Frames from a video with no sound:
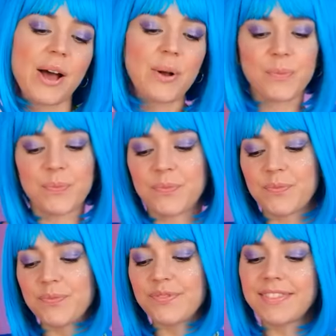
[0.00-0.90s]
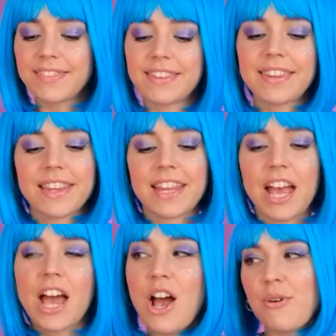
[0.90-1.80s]
Work time.
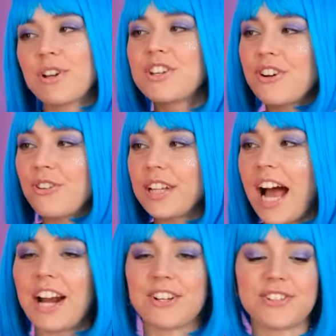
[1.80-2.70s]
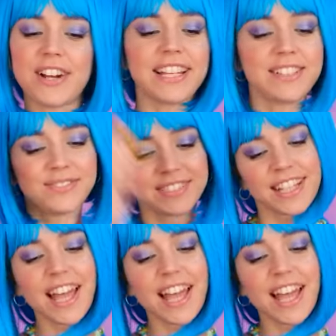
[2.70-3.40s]
We're drawing hearts, right?